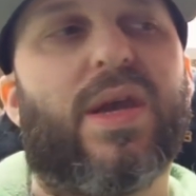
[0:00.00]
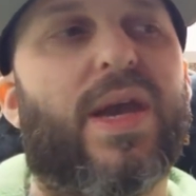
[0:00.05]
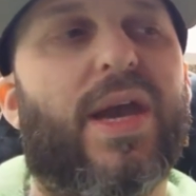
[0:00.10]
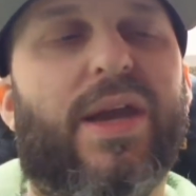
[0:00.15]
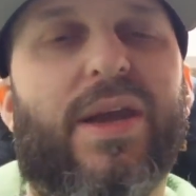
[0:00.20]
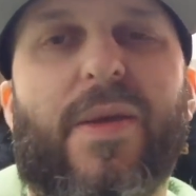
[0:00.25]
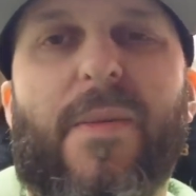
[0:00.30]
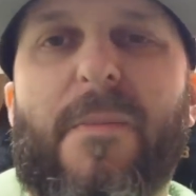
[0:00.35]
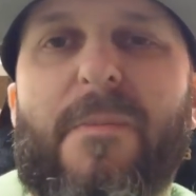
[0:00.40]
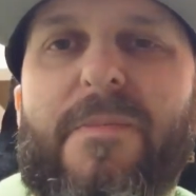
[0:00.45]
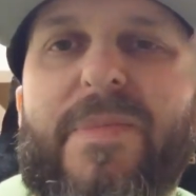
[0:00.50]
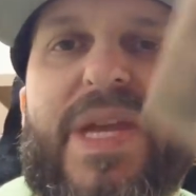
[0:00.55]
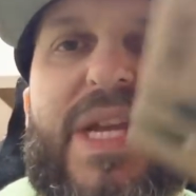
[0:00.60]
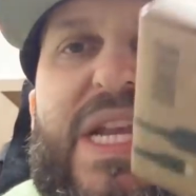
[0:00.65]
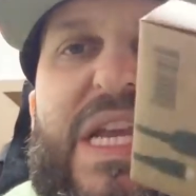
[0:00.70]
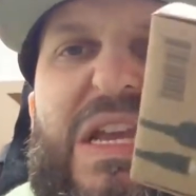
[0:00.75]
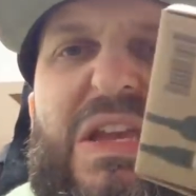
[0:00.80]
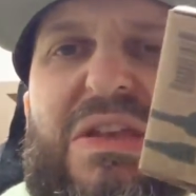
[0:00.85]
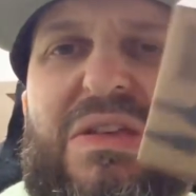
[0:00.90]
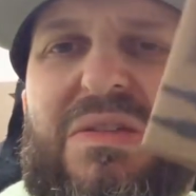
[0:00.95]
and a
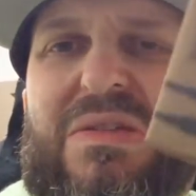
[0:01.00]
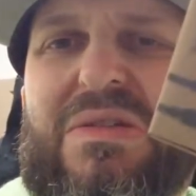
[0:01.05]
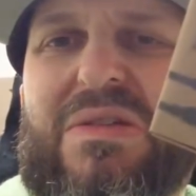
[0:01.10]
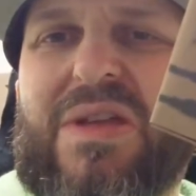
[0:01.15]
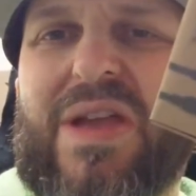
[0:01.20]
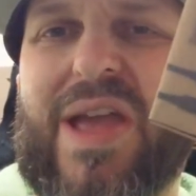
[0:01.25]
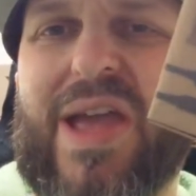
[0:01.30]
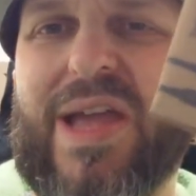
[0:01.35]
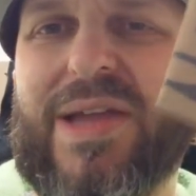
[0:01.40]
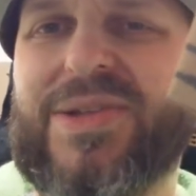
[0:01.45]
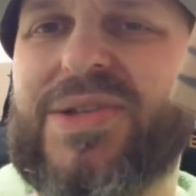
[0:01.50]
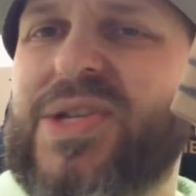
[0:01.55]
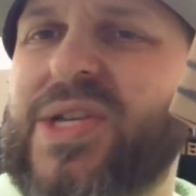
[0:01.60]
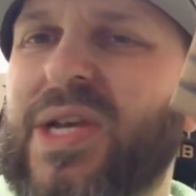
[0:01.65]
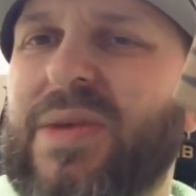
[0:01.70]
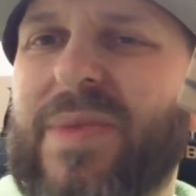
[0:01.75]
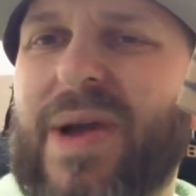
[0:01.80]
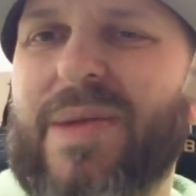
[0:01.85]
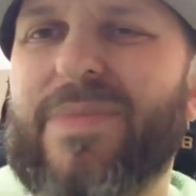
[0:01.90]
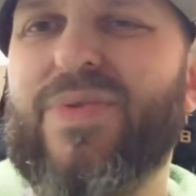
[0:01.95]
mini
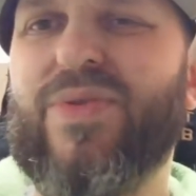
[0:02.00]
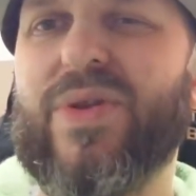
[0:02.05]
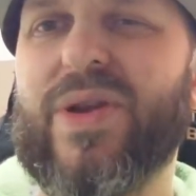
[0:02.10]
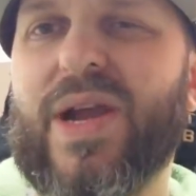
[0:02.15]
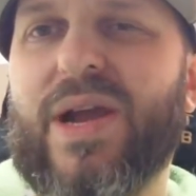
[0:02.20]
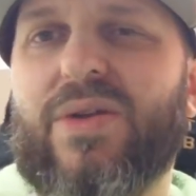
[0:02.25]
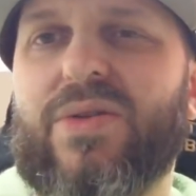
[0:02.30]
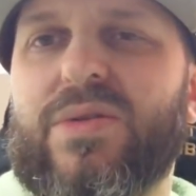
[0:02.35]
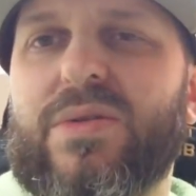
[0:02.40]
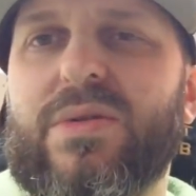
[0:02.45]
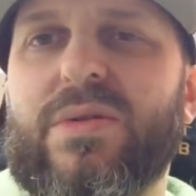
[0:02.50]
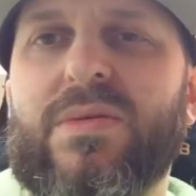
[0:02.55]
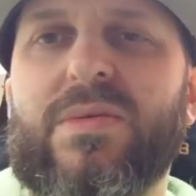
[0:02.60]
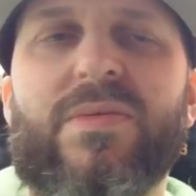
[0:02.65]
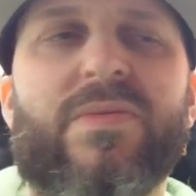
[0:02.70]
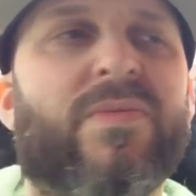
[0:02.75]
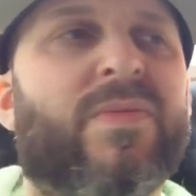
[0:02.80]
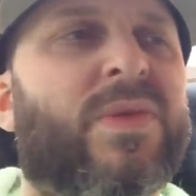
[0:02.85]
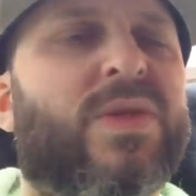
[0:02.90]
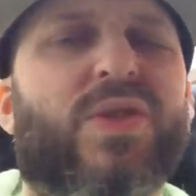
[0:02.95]
HDMI port out,
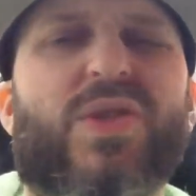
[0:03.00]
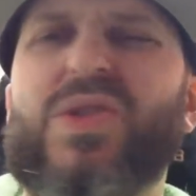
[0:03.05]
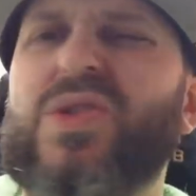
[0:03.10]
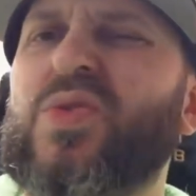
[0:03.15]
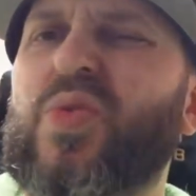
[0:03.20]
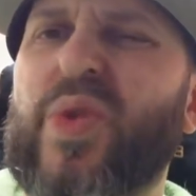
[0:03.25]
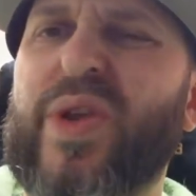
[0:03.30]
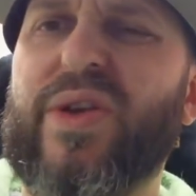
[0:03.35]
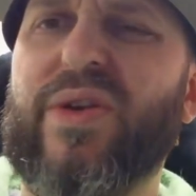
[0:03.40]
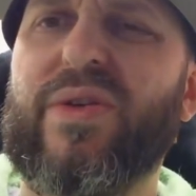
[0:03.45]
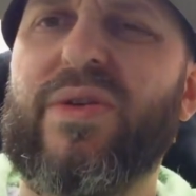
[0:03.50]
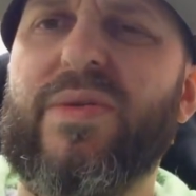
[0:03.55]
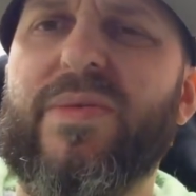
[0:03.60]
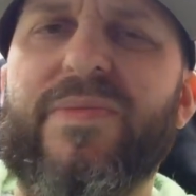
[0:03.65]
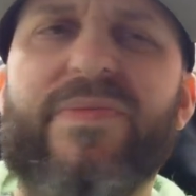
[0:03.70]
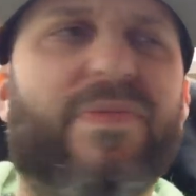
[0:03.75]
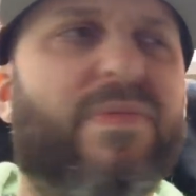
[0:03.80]
which is weird.